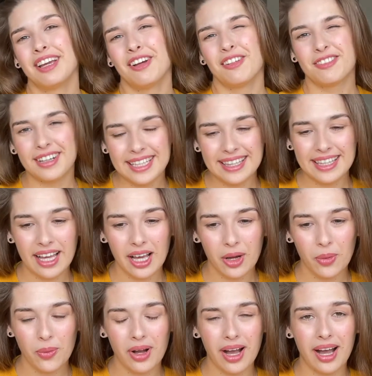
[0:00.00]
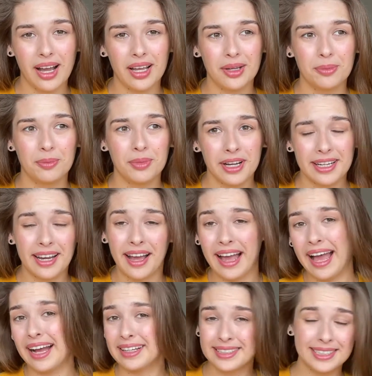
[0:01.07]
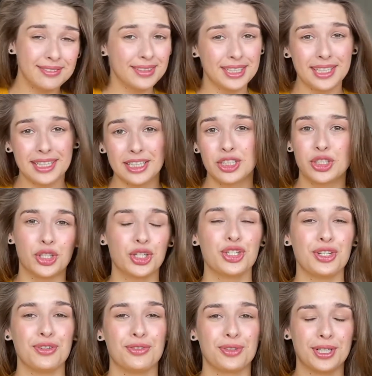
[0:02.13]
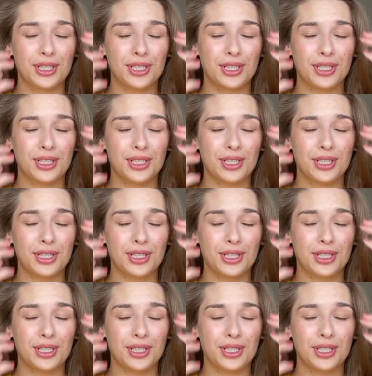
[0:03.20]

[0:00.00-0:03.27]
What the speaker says: right now I'm kind of actively searching for a